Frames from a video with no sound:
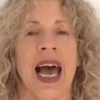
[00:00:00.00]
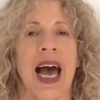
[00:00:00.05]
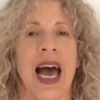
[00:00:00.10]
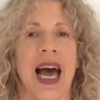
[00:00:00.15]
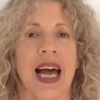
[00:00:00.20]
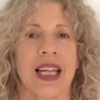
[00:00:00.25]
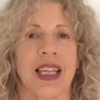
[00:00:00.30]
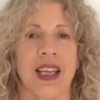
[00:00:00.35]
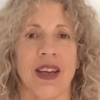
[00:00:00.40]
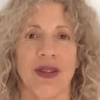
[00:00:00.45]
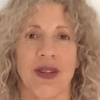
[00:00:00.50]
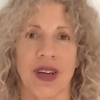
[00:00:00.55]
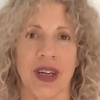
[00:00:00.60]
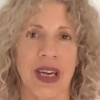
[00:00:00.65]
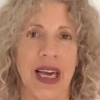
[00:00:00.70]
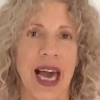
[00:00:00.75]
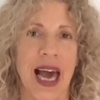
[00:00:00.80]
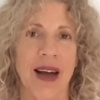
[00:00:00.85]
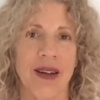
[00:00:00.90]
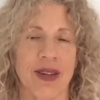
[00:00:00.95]
And you can
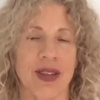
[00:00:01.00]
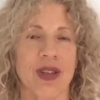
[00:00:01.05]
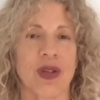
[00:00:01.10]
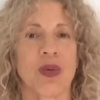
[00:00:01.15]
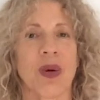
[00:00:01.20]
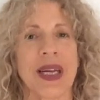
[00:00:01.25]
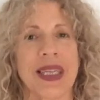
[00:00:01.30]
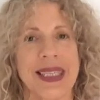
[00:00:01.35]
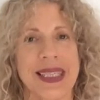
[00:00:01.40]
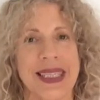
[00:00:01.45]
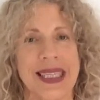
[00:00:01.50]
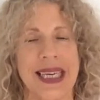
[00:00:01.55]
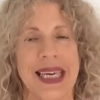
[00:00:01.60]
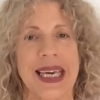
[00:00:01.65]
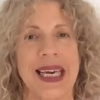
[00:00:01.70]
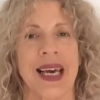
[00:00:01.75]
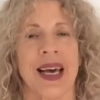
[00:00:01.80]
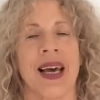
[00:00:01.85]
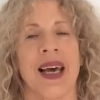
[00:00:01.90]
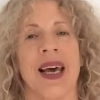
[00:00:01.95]
count to
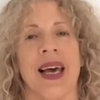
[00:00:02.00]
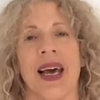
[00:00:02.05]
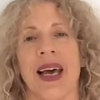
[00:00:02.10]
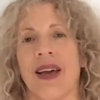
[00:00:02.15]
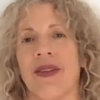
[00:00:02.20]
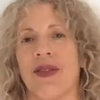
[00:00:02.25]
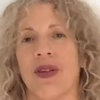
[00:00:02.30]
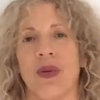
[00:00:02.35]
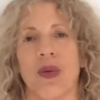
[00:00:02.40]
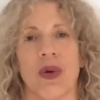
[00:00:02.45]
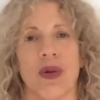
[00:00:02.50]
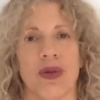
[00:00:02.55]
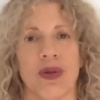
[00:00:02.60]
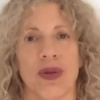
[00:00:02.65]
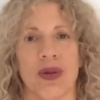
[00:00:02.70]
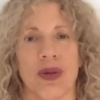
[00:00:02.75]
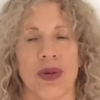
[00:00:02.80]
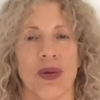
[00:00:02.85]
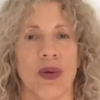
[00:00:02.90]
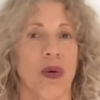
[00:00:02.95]
20 if you want
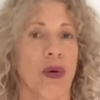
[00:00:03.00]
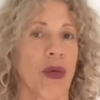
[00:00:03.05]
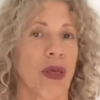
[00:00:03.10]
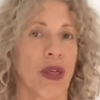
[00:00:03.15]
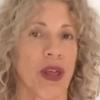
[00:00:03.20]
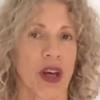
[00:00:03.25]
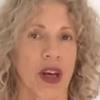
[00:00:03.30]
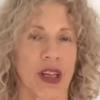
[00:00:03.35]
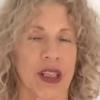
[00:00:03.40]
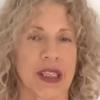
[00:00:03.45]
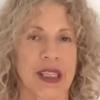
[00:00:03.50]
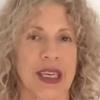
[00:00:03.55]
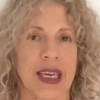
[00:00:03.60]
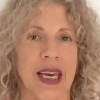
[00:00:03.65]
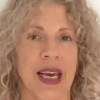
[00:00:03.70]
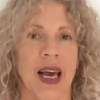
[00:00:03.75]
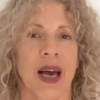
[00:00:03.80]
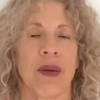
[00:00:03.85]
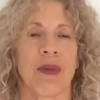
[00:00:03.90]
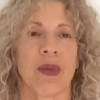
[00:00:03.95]
to, or
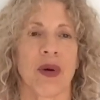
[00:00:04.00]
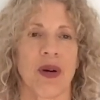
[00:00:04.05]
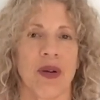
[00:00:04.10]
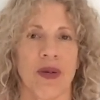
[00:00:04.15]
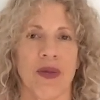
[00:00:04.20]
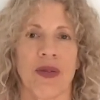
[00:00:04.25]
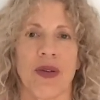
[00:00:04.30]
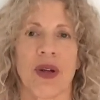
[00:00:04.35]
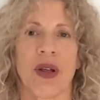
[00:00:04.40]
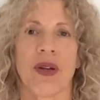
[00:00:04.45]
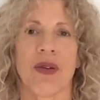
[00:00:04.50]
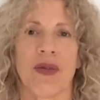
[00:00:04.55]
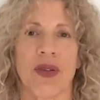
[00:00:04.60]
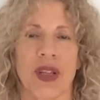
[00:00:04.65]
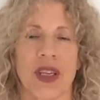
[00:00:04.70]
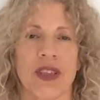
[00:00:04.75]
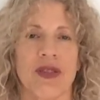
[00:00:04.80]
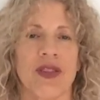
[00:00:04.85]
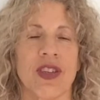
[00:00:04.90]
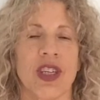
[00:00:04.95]
30, but for
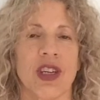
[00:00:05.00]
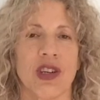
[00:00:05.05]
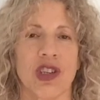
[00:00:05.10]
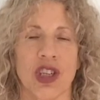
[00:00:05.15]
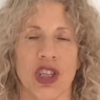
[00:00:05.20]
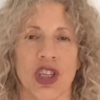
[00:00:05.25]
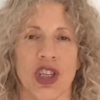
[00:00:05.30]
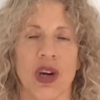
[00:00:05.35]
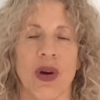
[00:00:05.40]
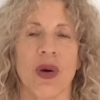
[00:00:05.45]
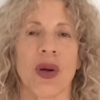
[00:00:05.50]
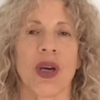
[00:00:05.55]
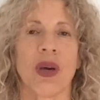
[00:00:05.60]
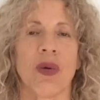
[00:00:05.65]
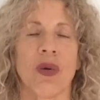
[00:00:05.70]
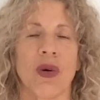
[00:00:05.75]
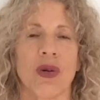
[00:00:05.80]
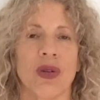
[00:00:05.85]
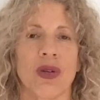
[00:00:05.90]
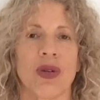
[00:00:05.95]
this video, just showing you
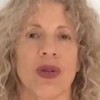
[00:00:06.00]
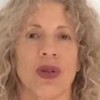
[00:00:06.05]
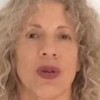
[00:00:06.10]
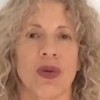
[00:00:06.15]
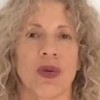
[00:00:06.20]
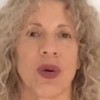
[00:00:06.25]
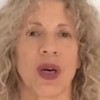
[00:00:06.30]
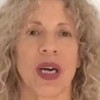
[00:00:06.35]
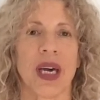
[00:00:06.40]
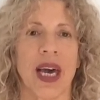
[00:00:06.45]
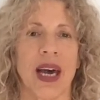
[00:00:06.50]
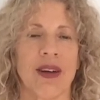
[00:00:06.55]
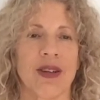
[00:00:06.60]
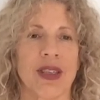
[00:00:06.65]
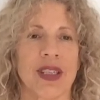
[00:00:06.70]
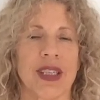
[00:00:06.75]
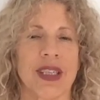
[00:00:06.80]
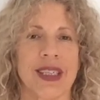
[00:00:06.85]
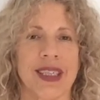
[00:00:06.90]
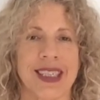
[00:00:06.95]
what to do, we're
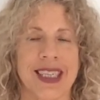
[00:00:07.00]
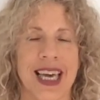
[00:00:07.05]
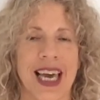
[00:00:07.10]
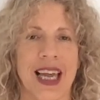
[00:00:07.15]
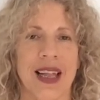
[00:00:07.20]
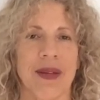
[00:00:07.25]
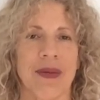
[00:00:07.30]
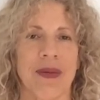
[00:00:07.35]
counting to 10.